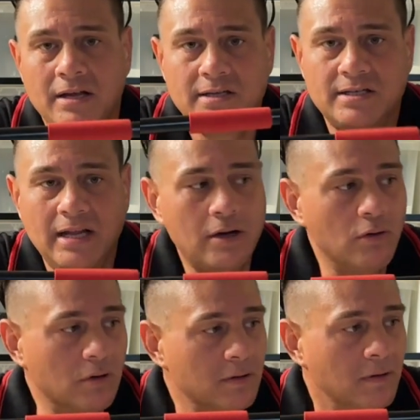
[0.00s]
snake
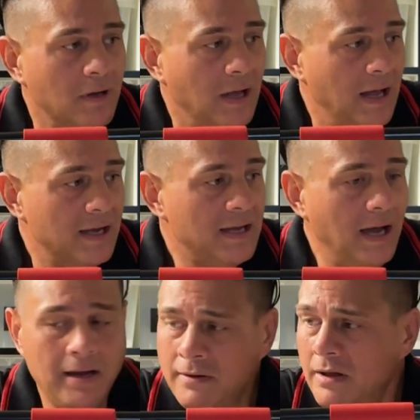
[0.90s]
hook.
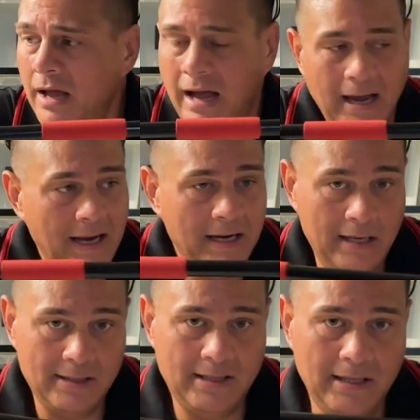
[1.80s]
Okay, it
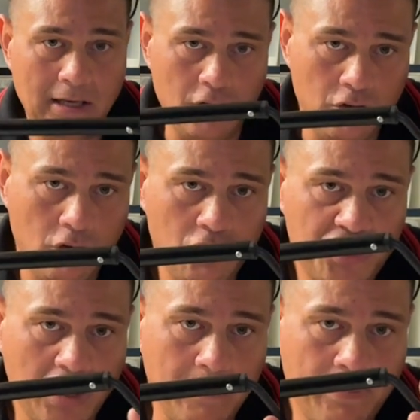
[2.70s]
is the
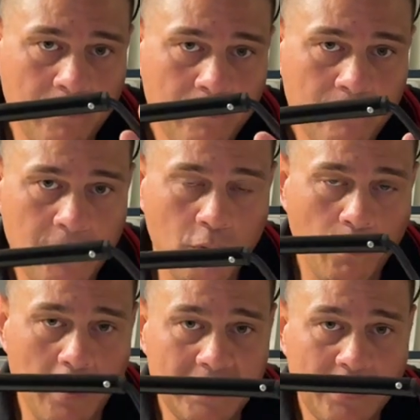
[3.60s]
U-shape, your
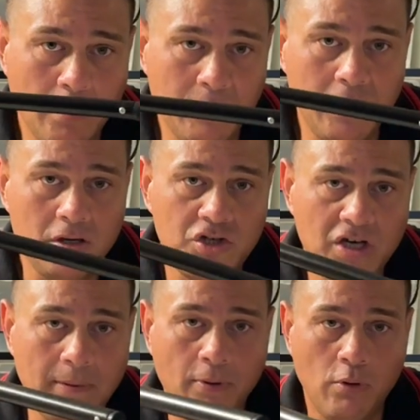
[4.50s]
most common
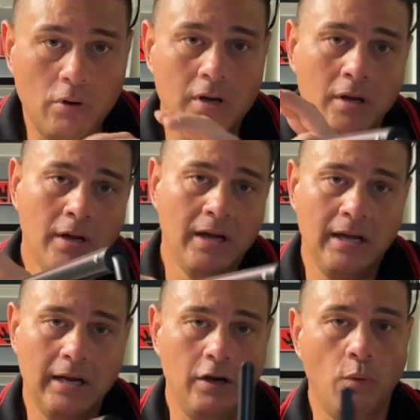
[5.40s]
shape hook
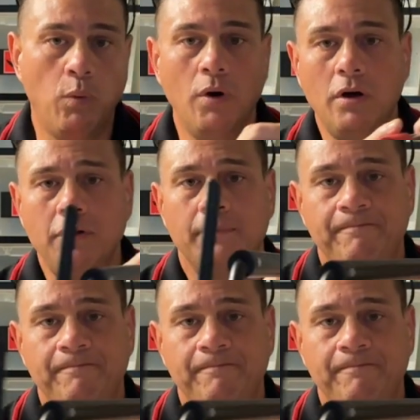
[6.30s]
in the world.